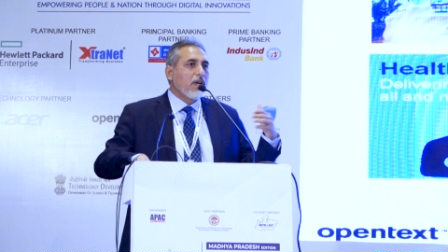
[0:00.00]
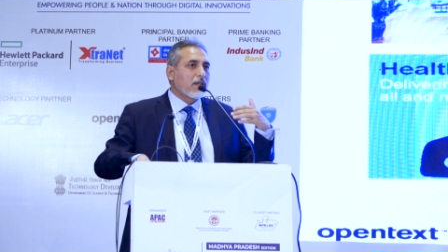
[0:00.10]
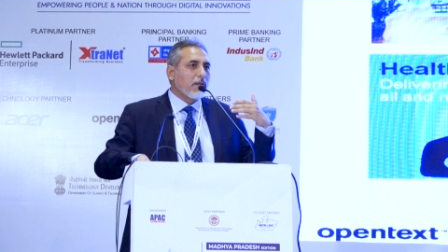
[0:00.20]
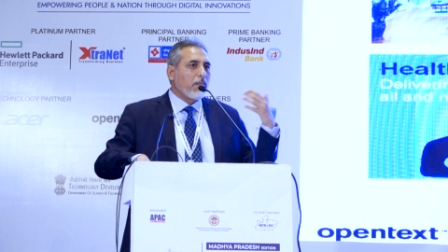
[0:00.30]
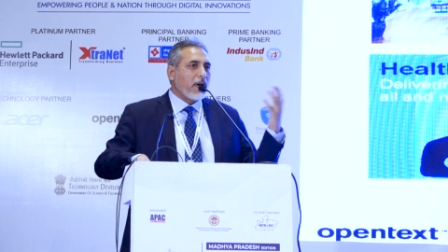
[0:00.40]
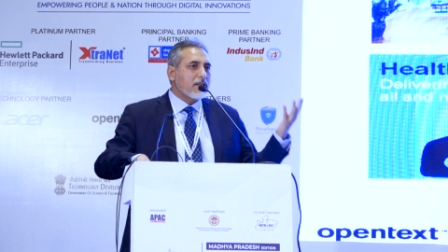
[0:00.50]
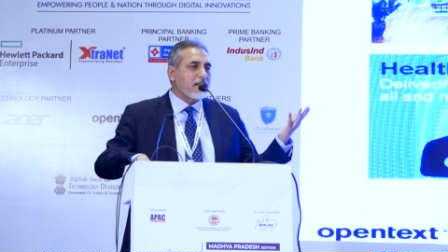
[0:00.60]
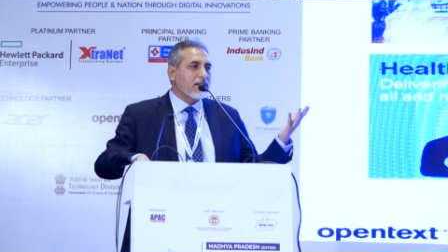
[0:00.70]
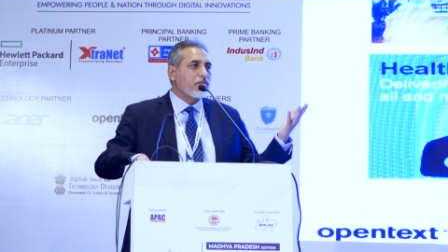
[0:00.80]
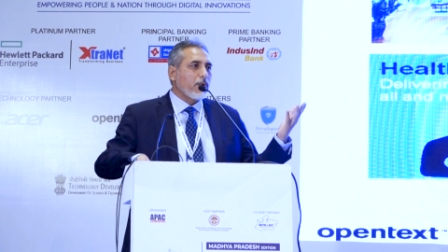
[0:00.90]
the
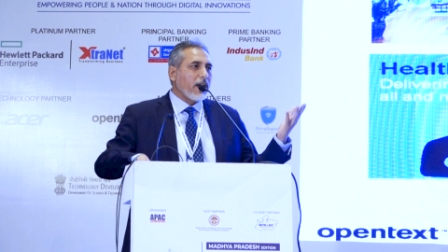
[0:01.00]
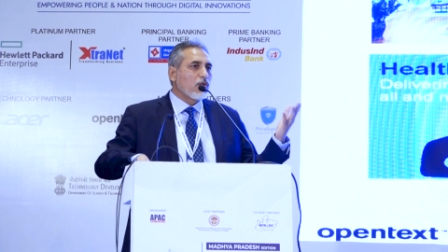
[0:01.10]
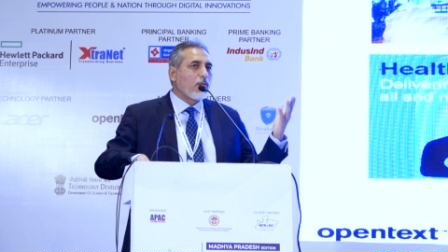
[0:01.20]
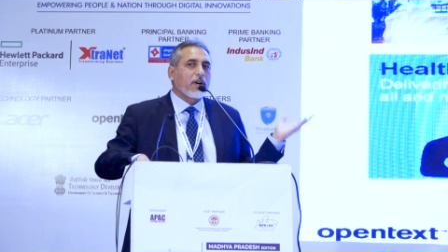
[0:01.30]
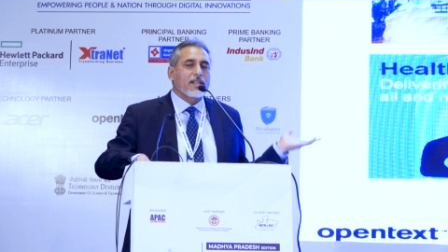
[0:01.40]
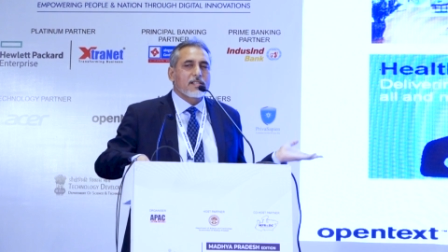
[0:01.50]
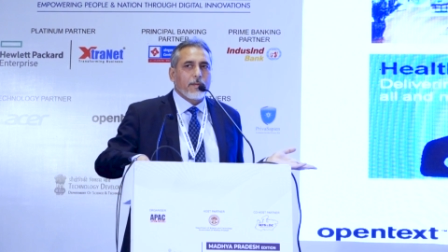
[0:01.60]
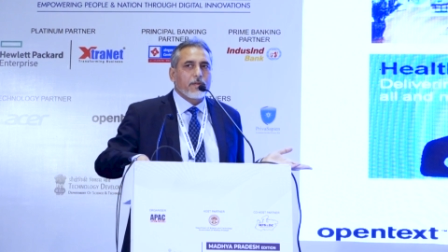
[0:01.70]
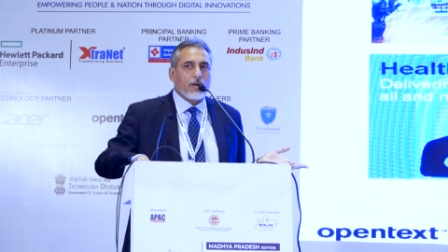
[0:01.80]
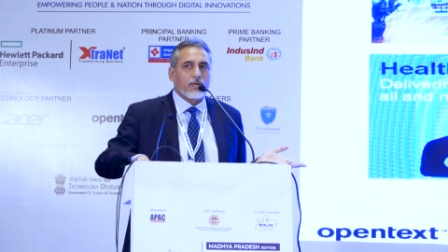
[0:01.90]
masses where nobody is
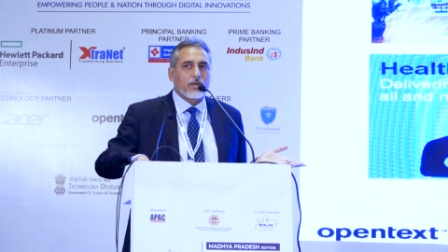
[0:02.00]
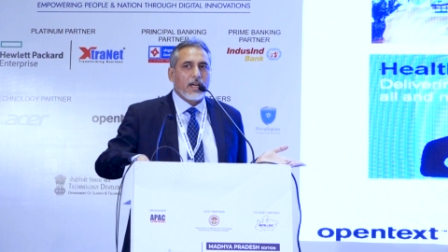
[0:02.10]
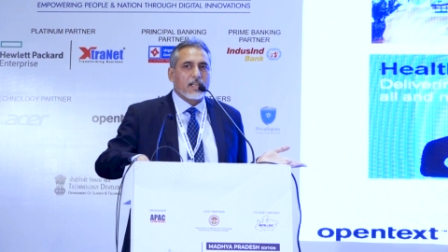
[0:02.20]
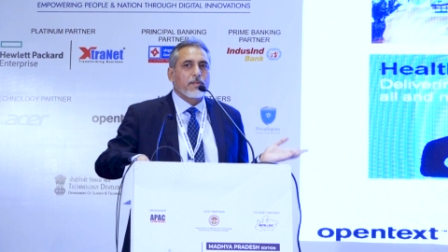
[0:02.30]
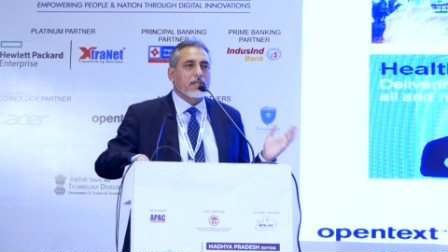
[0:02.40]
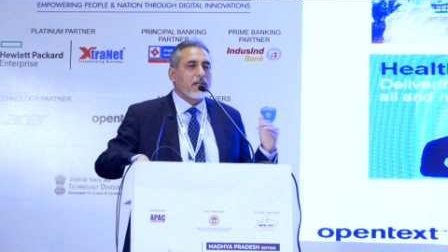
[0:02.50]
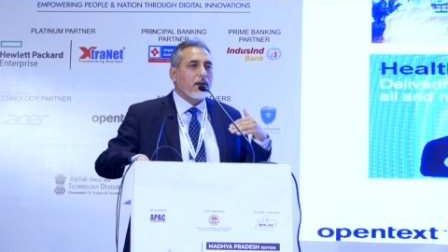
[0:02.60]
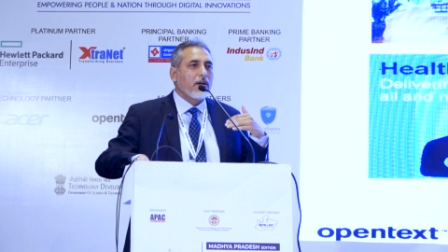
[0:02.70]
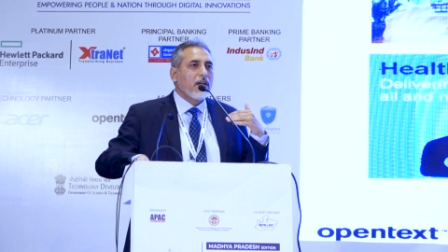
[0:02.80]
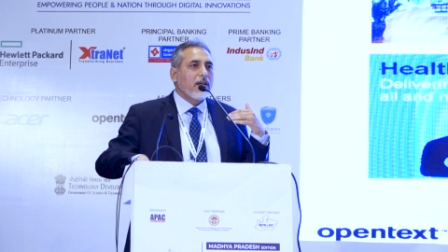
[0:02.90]
left out as per the